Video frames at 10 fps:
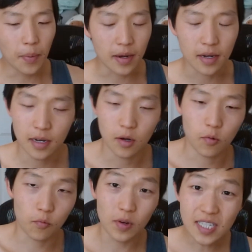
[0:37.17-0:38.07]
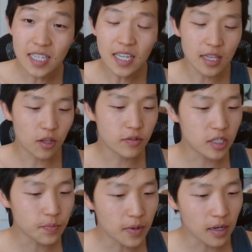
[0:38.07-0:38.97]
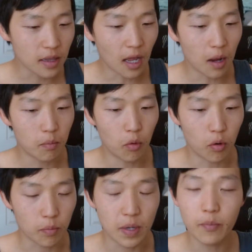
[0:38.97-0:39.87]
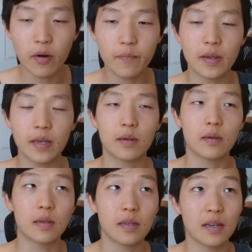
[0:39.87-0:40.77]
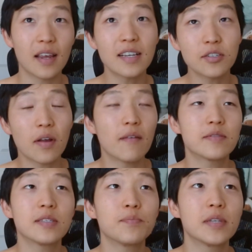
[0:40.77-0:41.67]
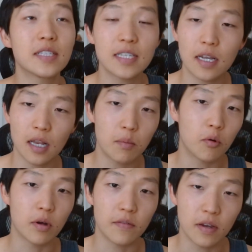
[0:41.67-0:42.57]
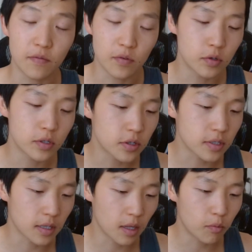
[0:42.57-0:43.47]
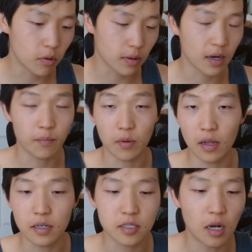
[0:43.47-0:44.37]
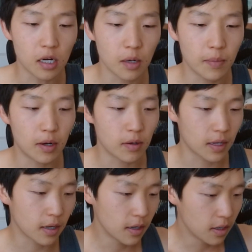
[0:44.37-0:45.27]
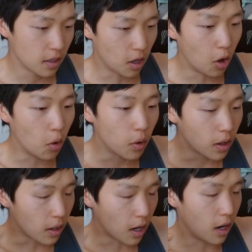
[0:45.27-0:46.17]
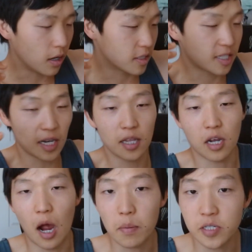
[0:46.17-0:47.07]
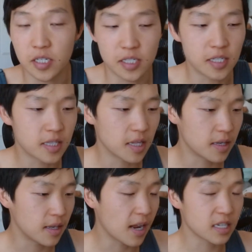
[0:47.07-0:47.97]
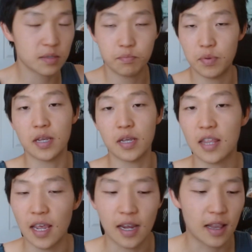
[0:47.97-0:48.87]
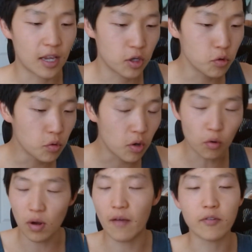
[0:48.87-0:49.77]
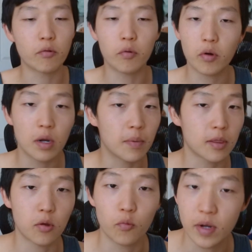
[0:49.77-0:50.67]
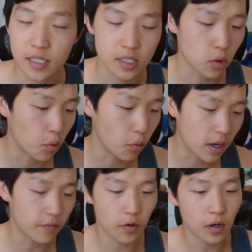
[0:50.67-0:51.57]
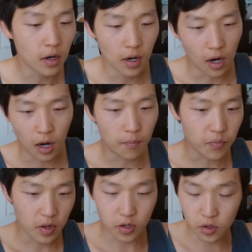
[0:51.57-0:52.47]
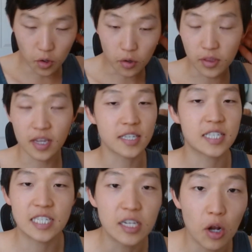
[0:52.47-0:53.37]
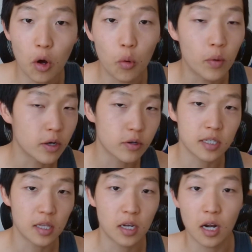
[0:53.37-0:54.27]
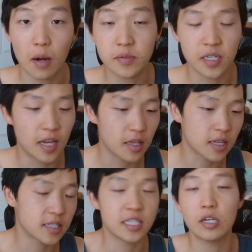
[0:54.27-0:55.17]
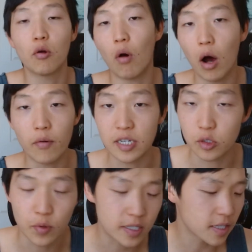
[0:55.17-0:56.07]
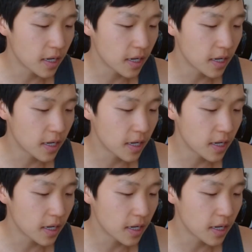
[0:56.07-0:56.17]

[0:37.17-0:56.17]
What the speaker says: But recently there's just been a lot more, people have been, I guess I've been seeing a lot more influencers and a lot more kind of blogs talking about like, oh, selling options is the next big thing, and like you don't have to worry about the risks or whatever. You're the casino when you're selling an option, and the casino always wins.